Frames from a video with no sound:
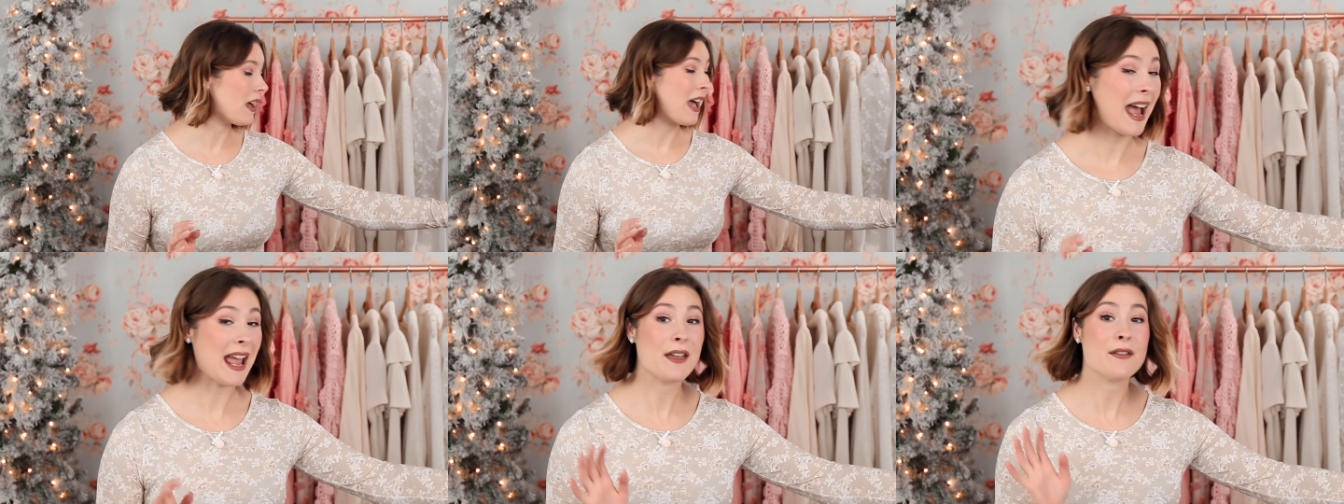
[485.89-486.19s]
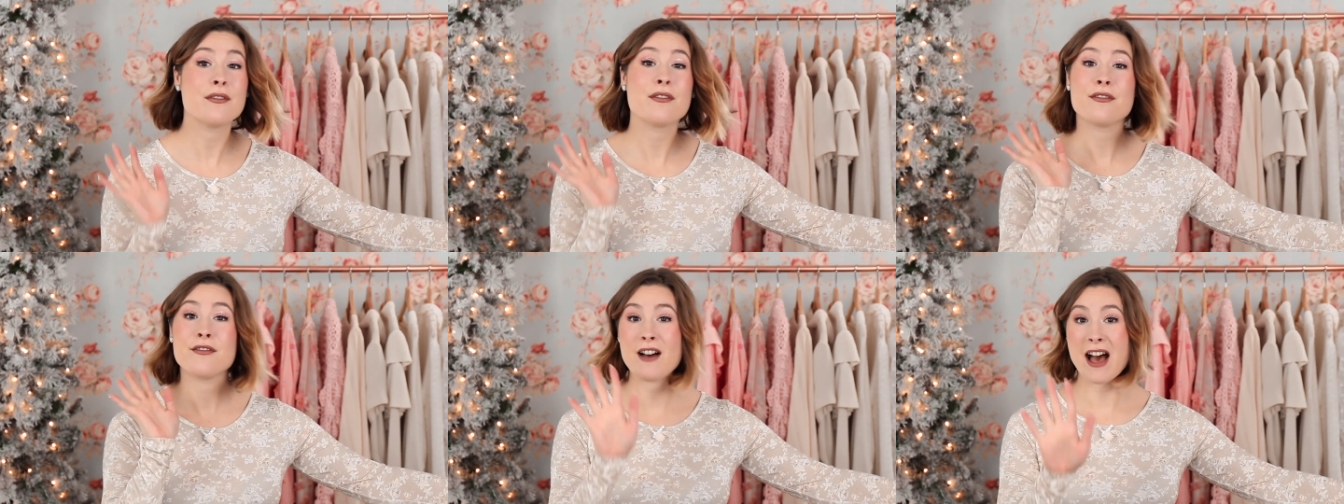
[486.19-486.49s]
I
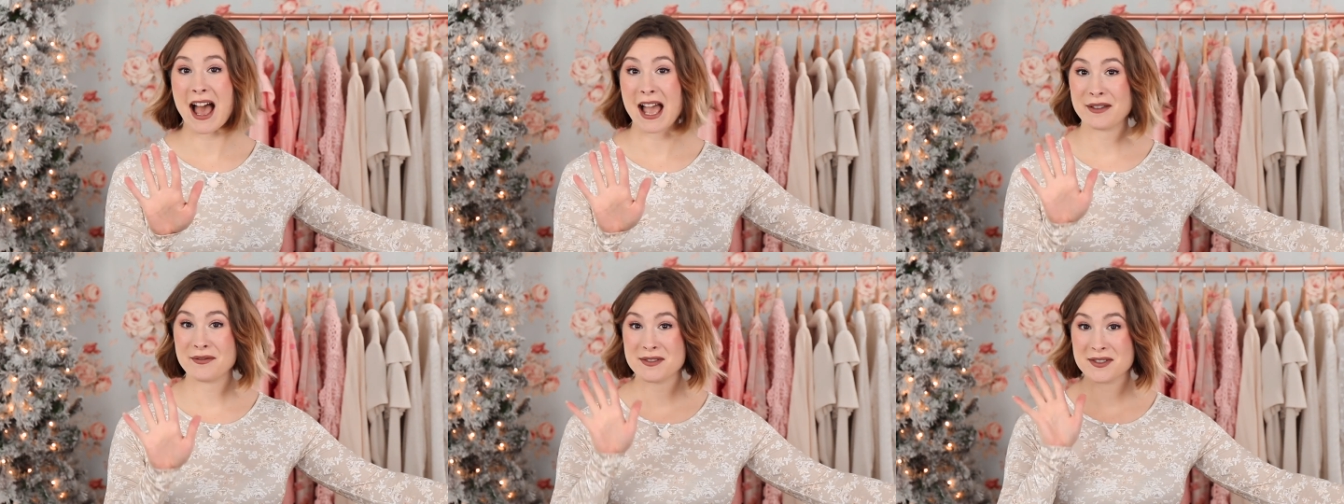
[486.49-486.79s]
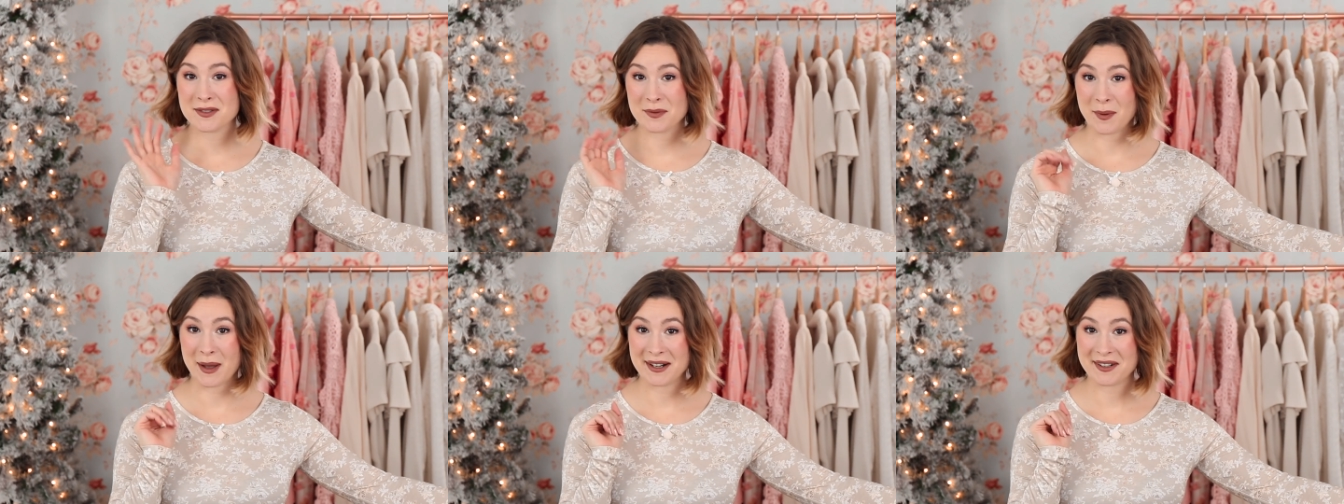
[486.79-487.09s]
have five
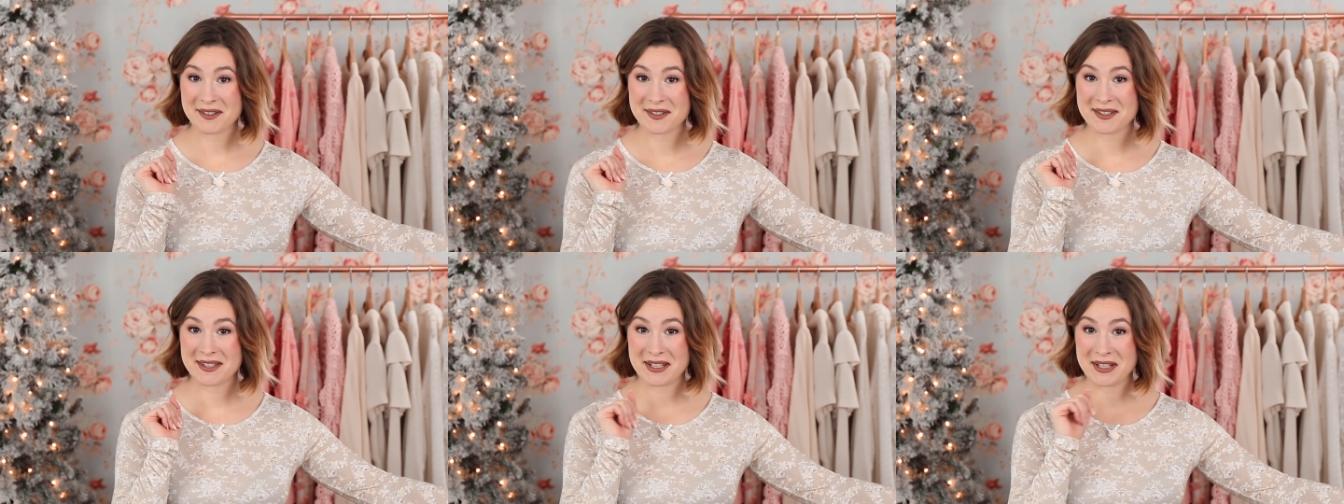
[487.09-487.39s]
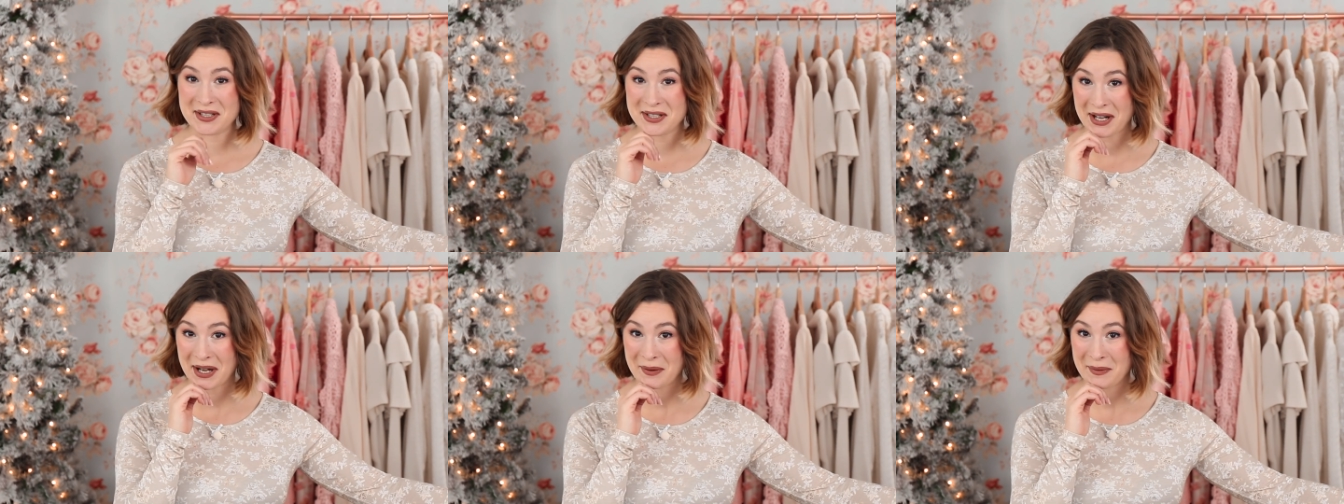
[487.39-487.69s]
sweaters to
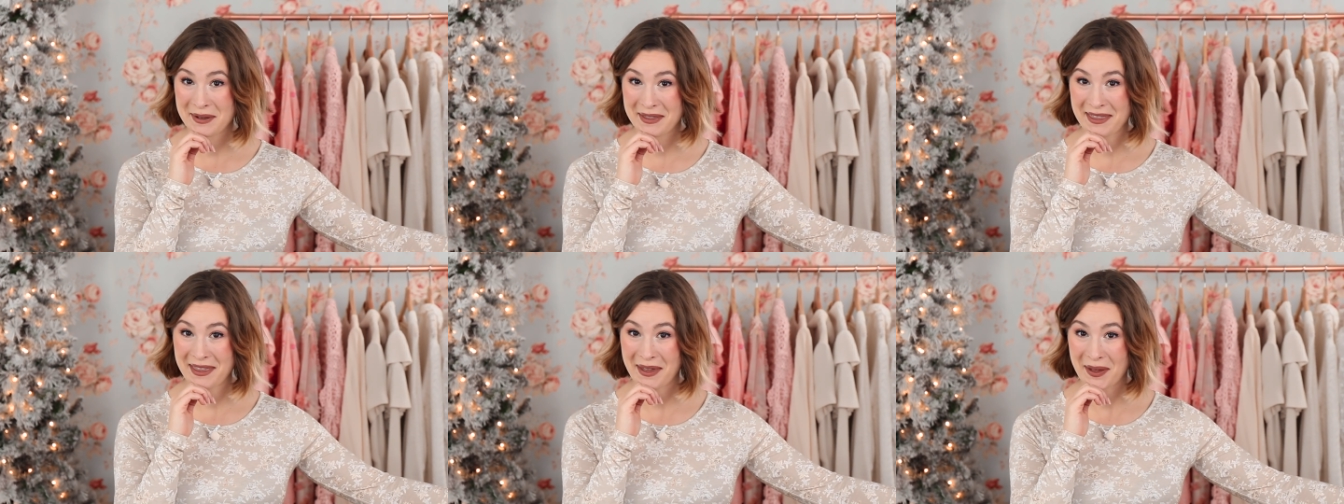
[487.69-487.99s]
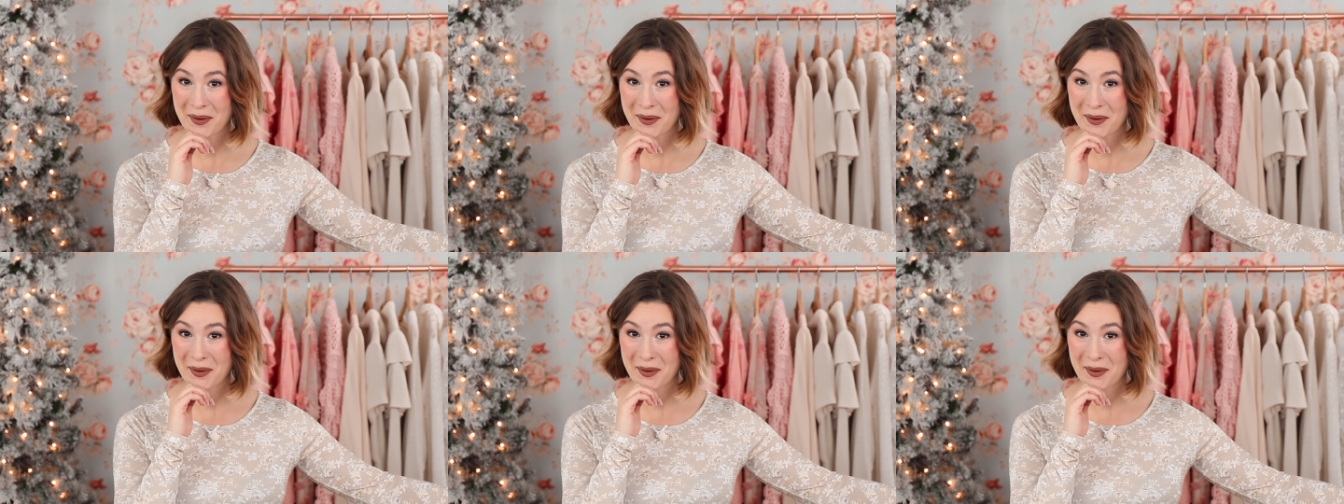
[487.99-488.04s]
share with